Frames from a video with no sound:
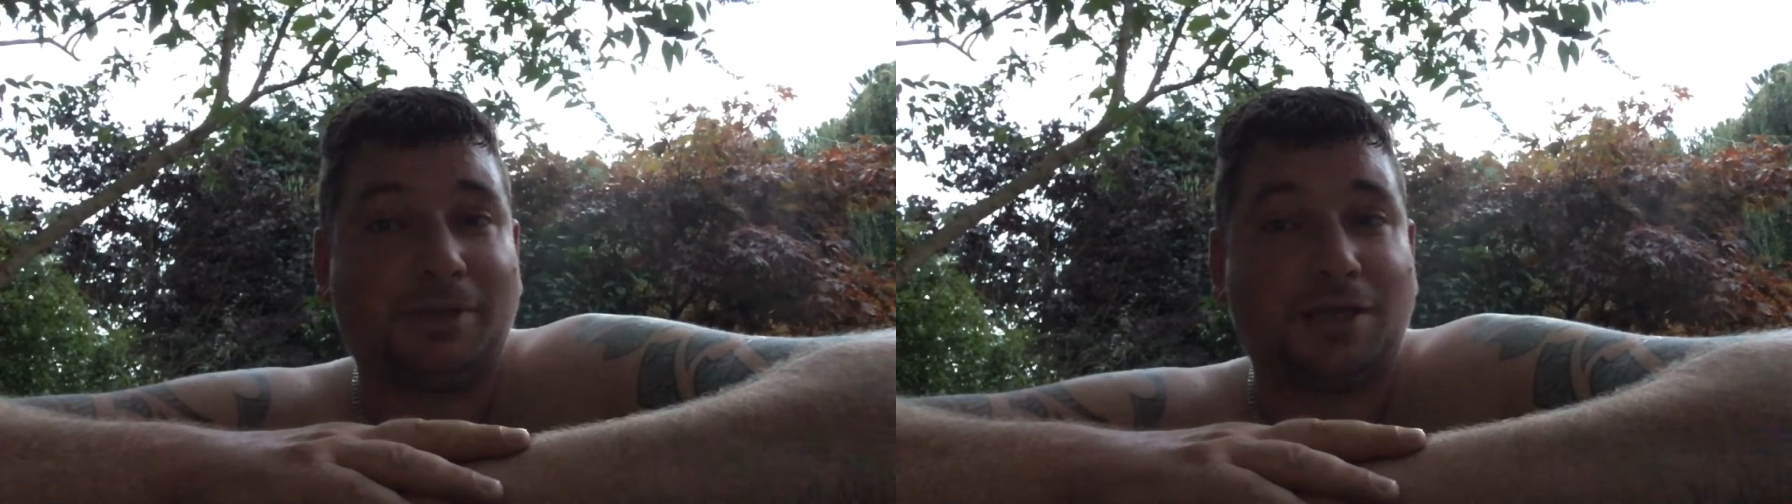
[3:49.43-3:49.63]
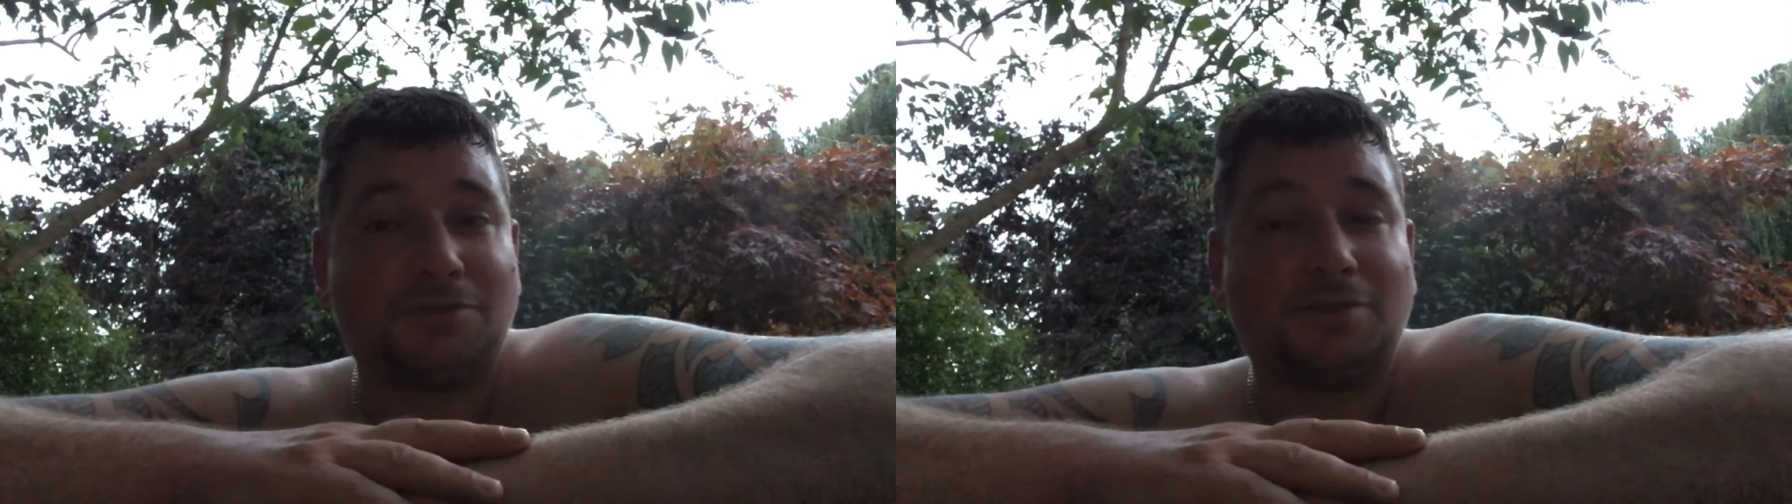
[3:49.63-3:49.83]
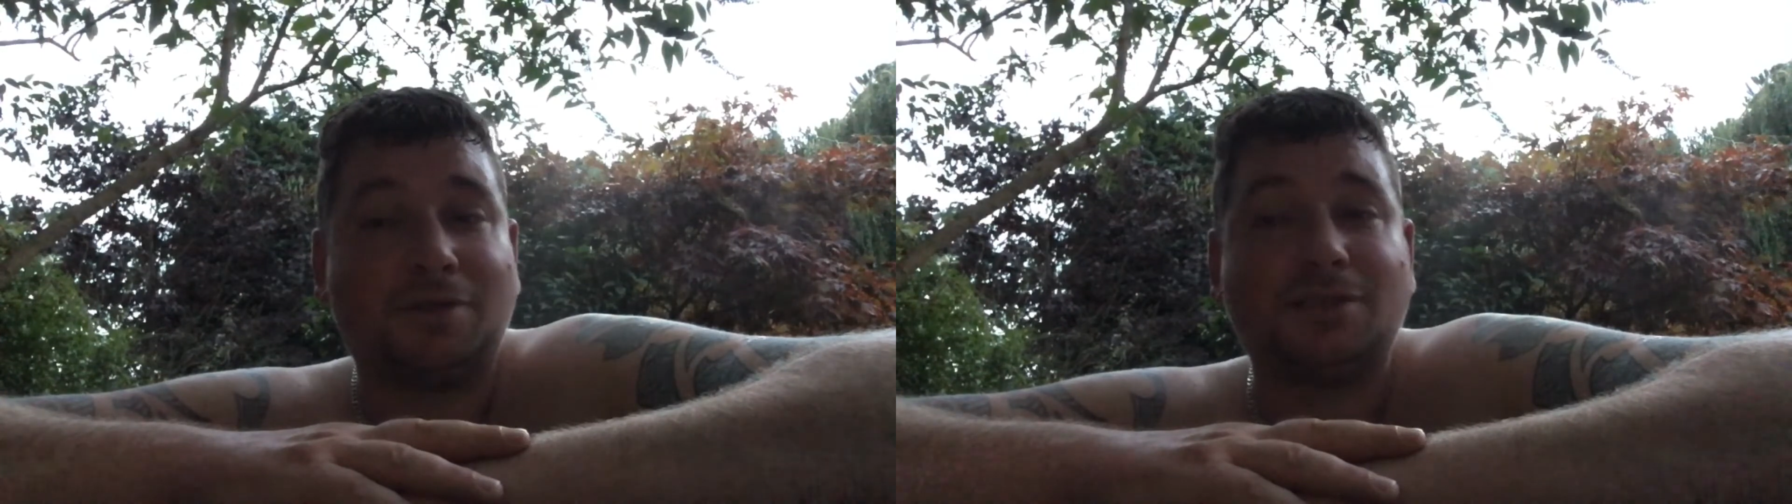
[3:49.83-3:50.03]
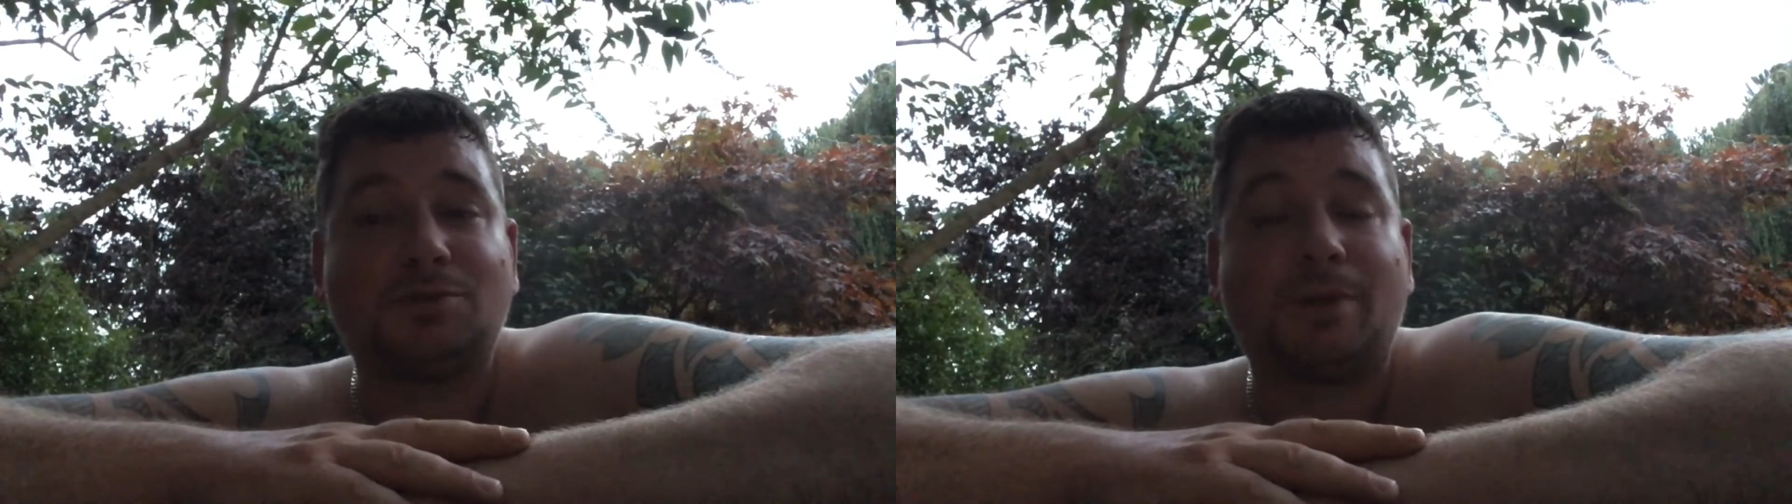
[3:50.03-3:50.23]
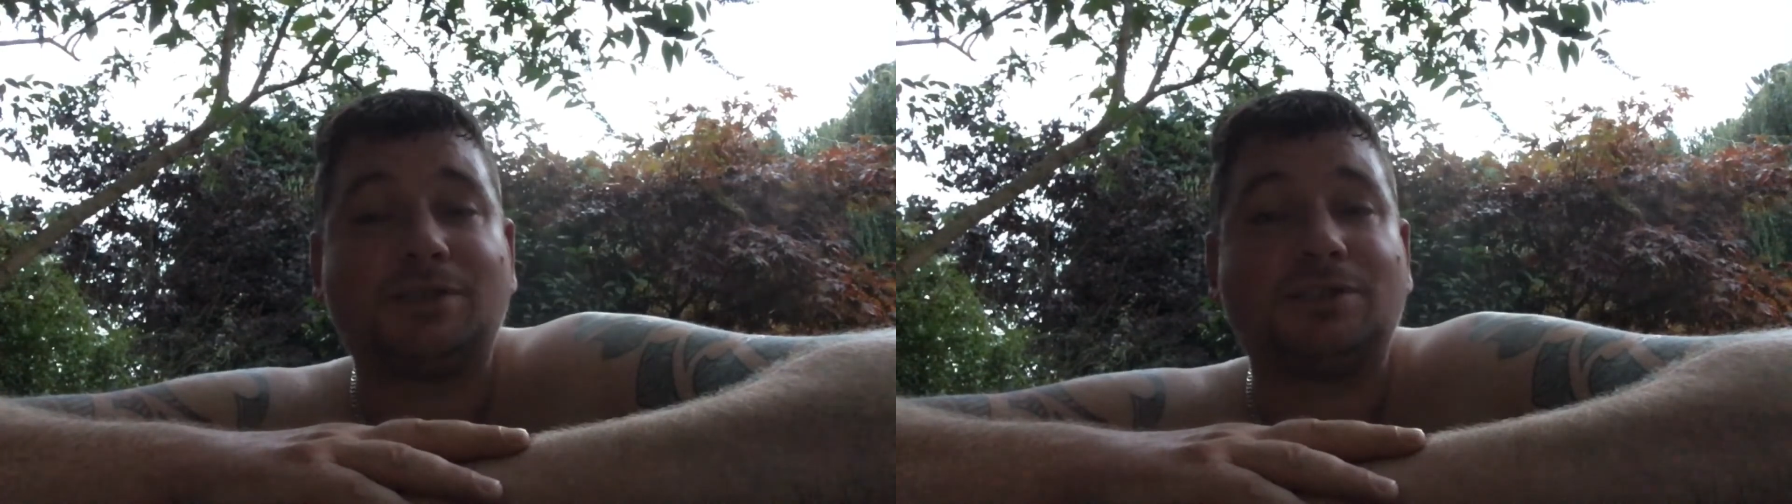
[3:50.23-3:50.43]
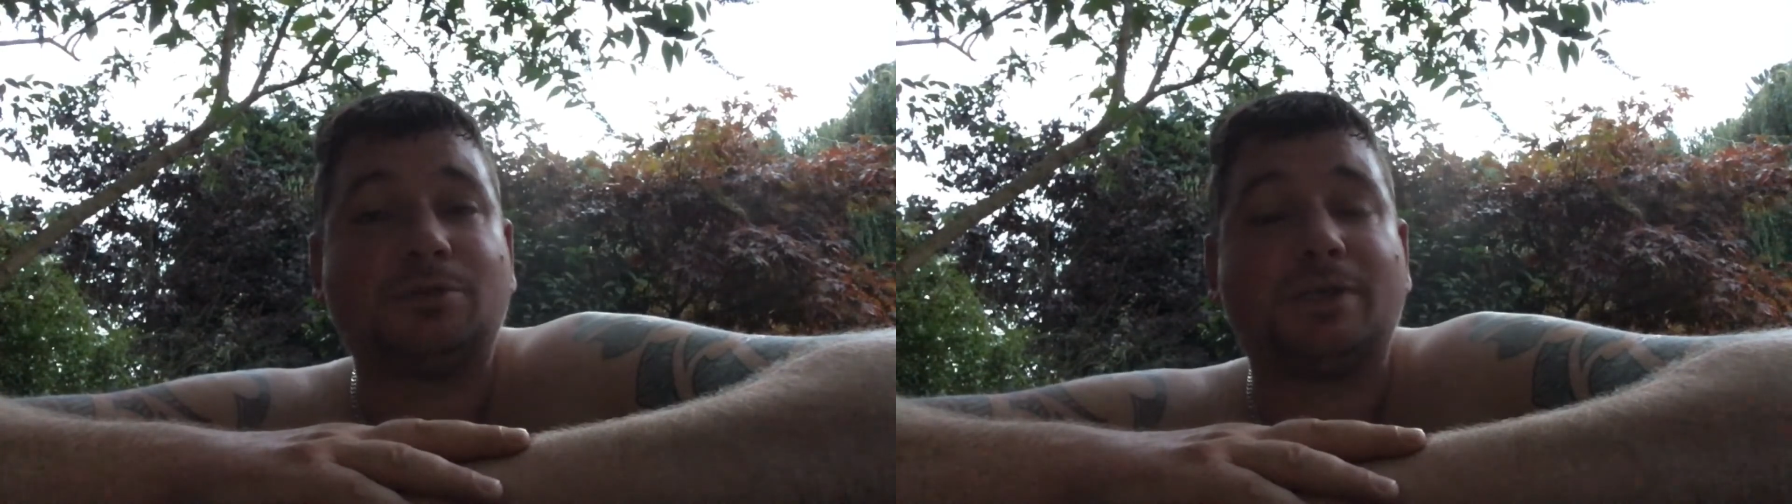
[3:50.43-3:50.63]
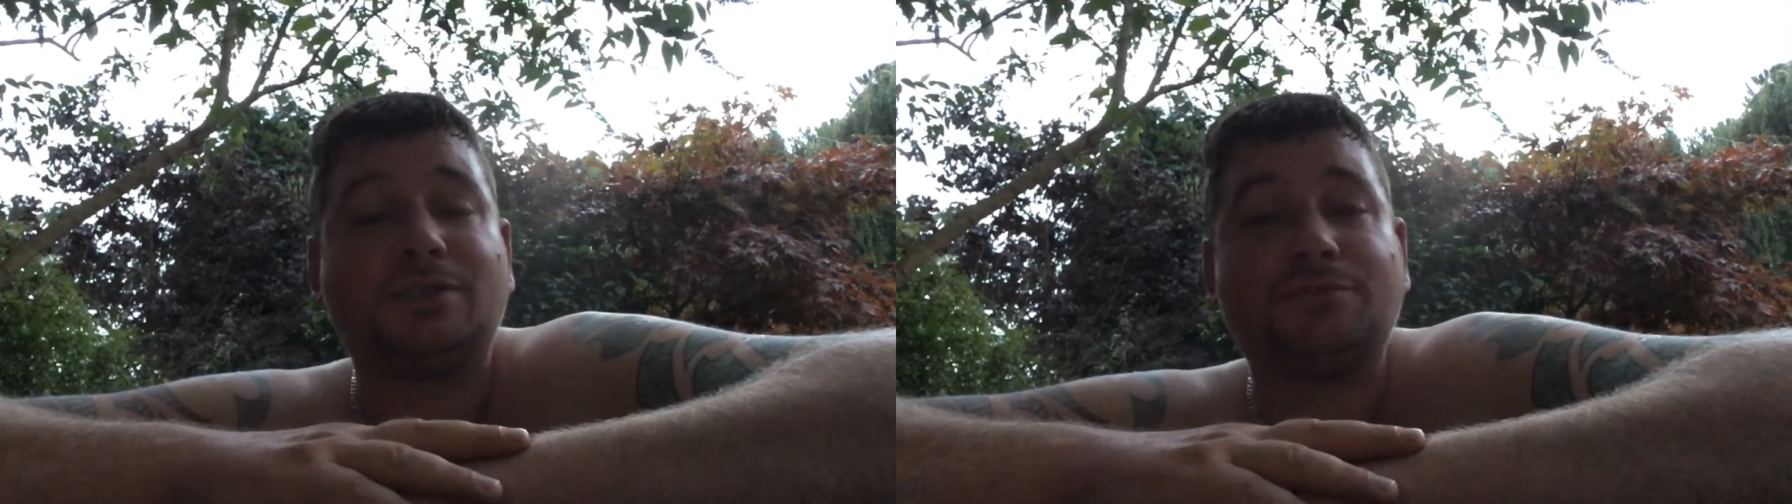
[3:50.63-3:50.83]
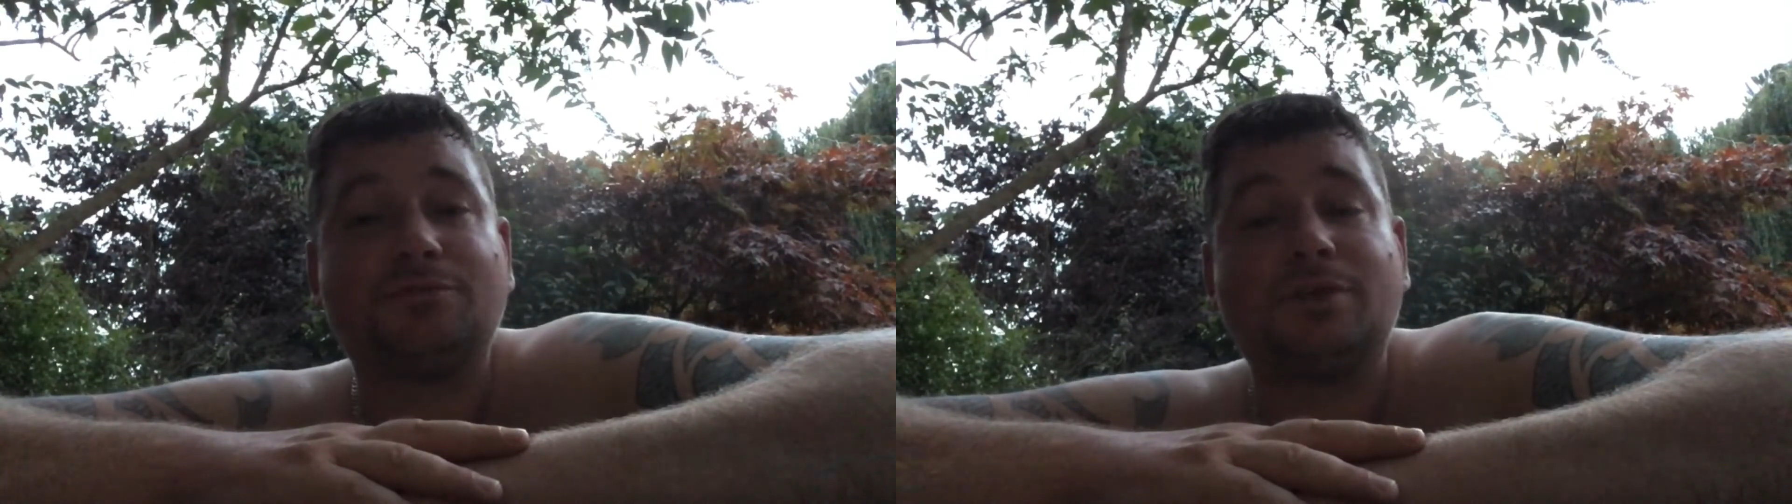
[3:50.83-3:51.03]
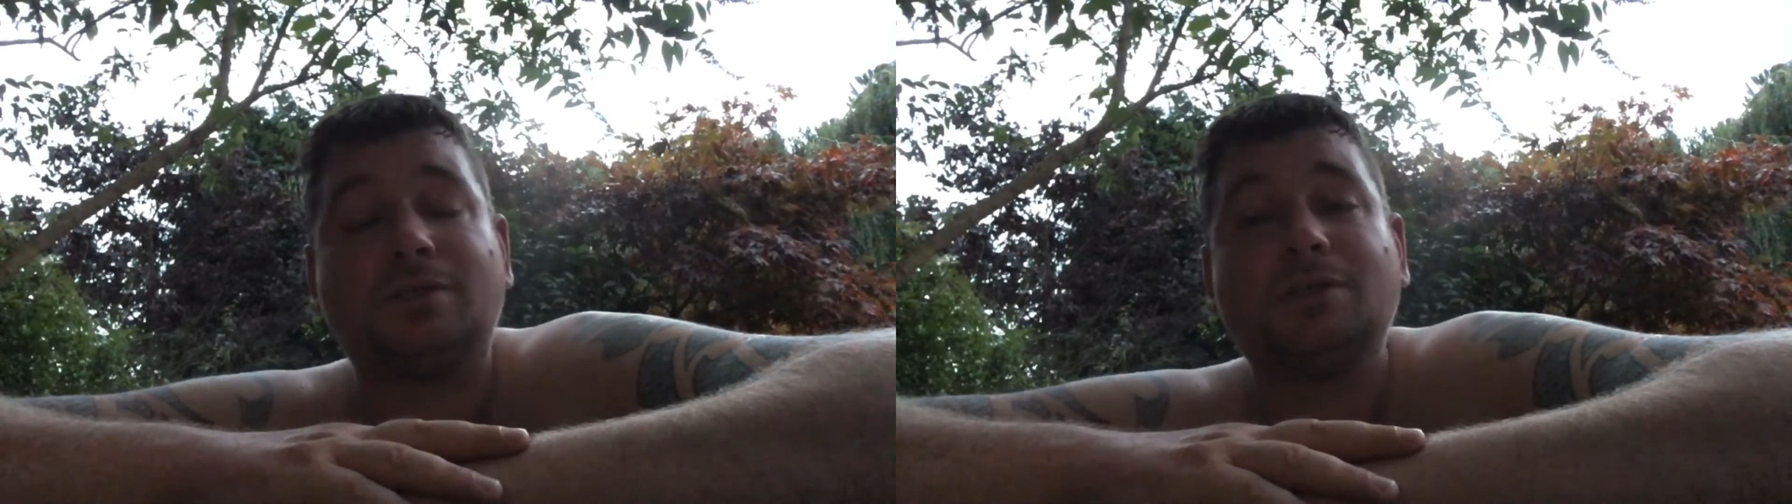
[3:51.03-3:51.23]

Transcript: election in 2023.